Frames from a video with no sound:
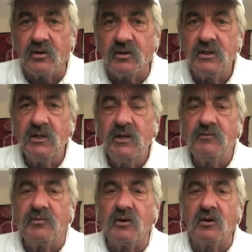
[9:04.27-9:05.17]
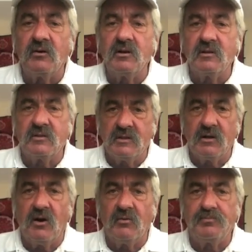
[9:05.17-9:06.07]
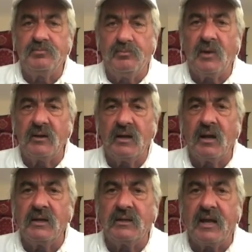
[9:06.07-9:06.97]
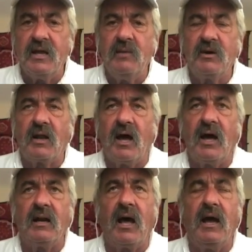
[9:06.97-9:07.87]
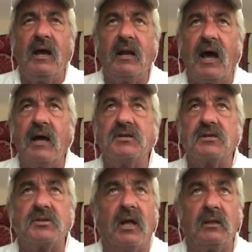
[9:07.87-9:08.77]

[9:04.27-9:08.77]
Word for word: for Monday night game, and I just,